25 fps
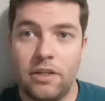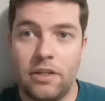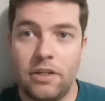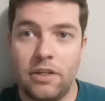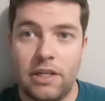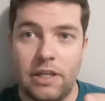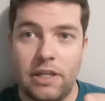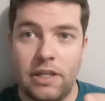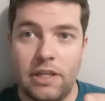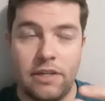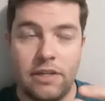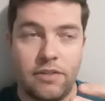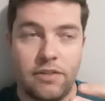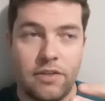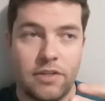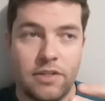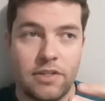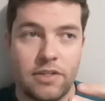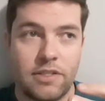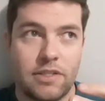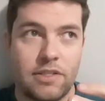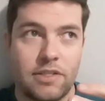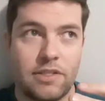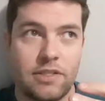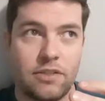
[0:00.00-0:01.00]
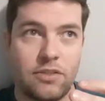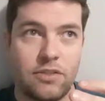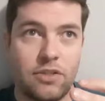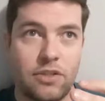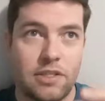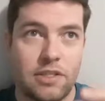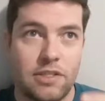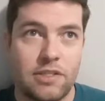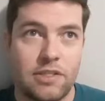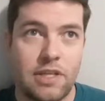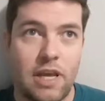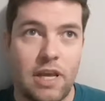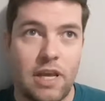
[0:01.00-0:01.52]
in this to the
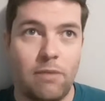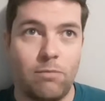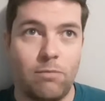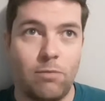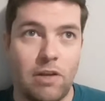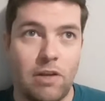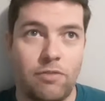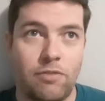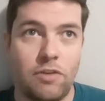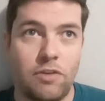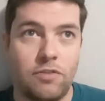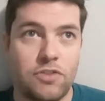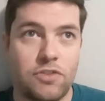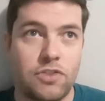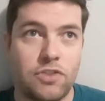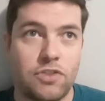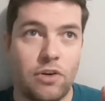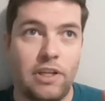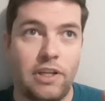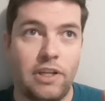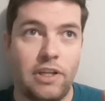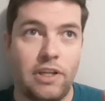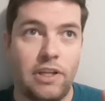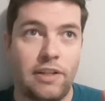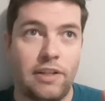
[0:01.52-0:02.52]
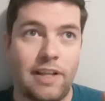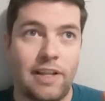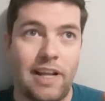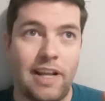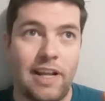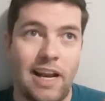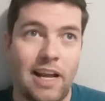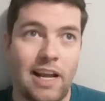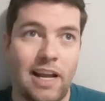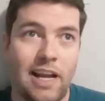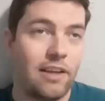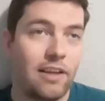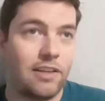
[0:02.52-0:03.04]
same level of certainty that I
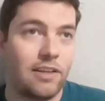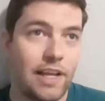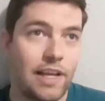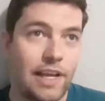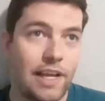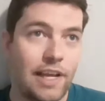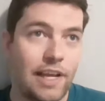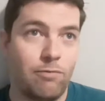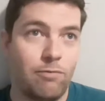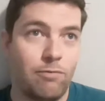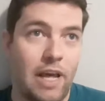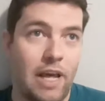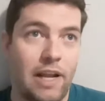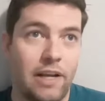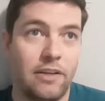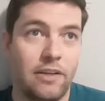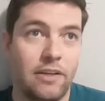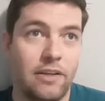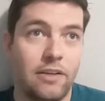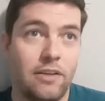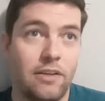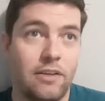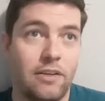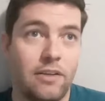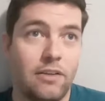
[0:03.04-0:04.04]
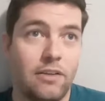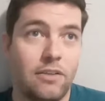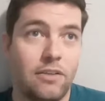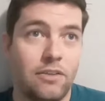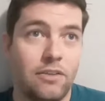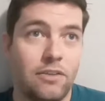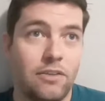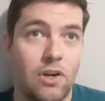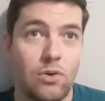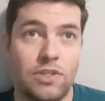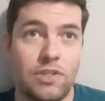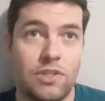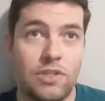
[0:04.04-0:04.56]
can claim that no
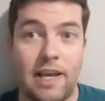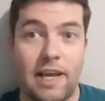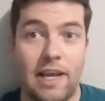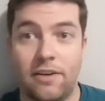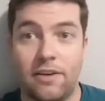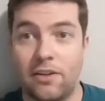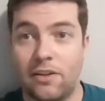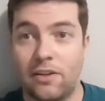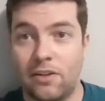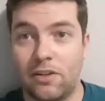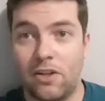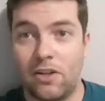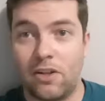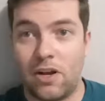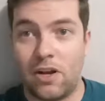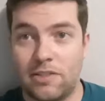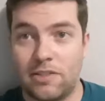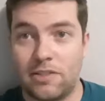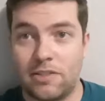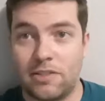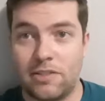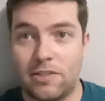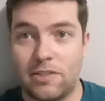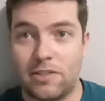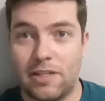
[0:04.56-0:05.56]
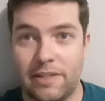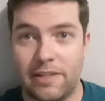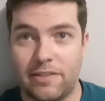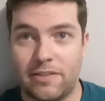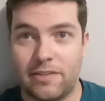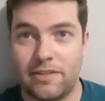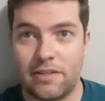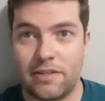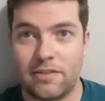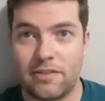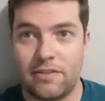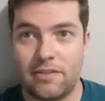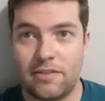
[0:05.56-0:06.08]
Santa Claus
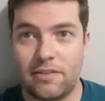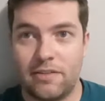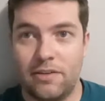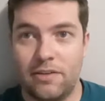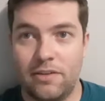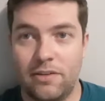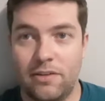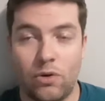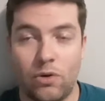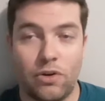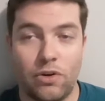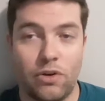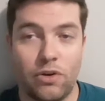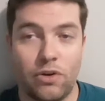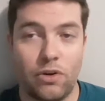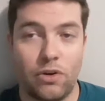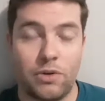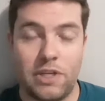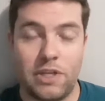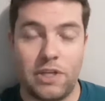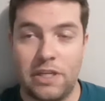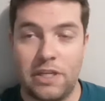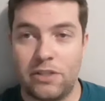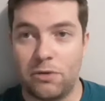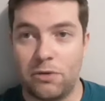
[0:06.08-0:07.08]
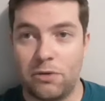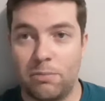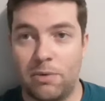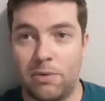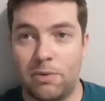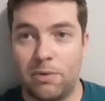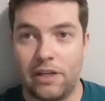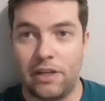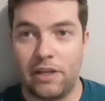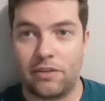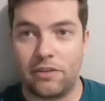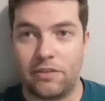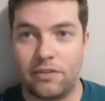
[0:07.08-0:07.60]
exists or no Easter Bunny
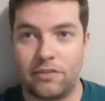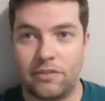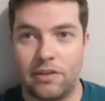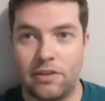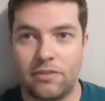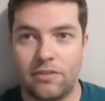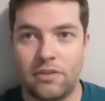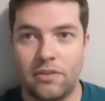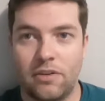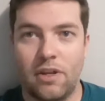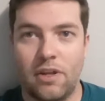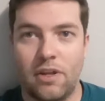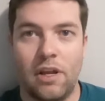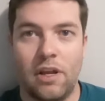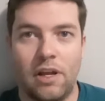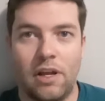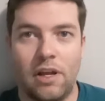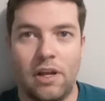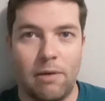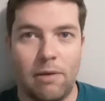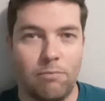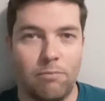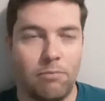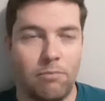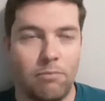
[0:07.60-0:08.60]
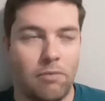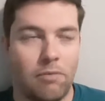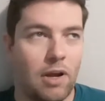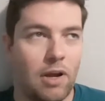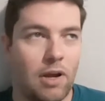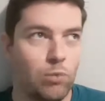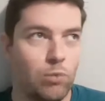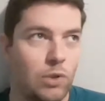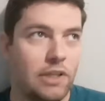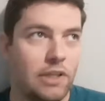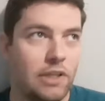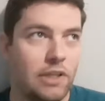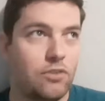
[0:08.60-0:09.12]
exists. I'm
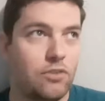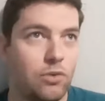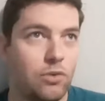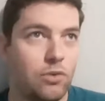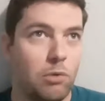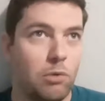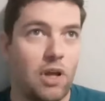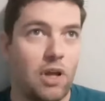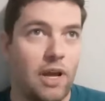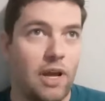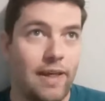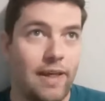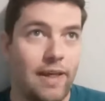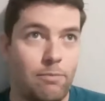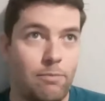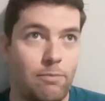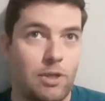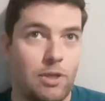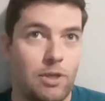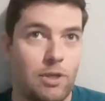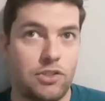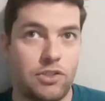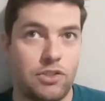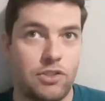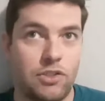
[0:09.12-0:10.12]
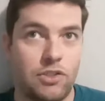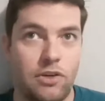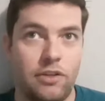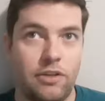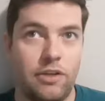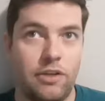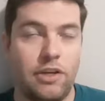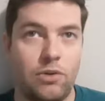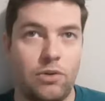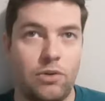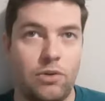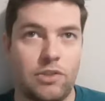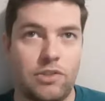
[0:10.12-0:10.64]
willing to apply that much certainty
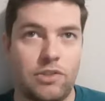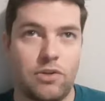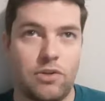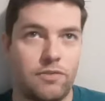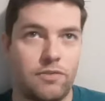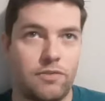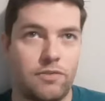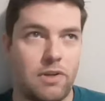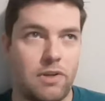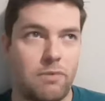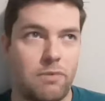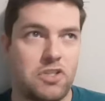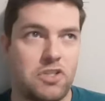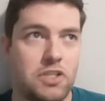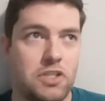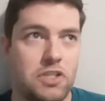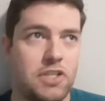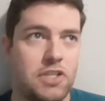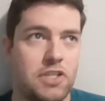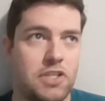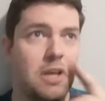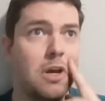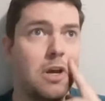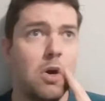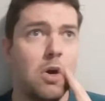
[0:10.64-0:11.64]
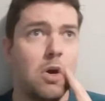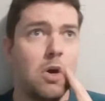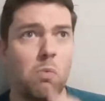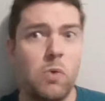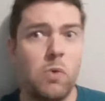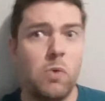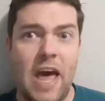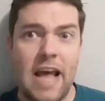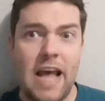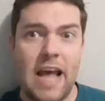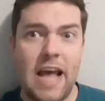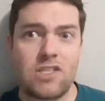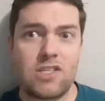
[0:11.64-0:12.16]
to it. So if someone's going to say, "Well,
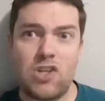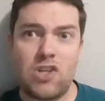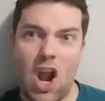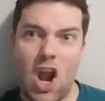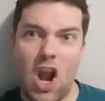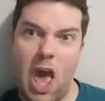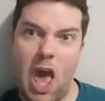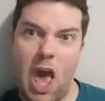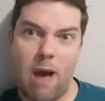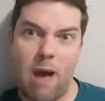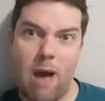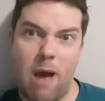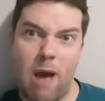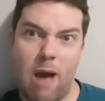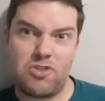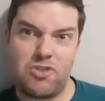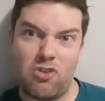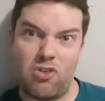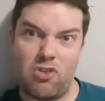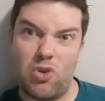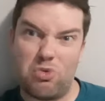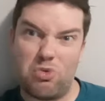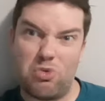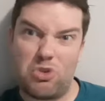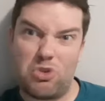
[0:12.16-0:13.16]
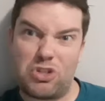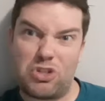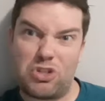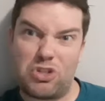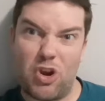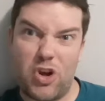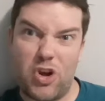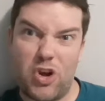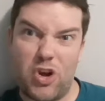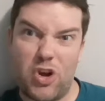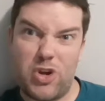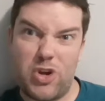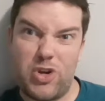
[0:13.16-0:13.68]
that's not absolute
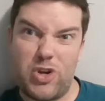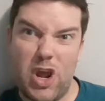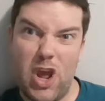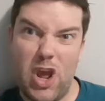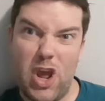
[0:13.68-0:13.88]
certainty,"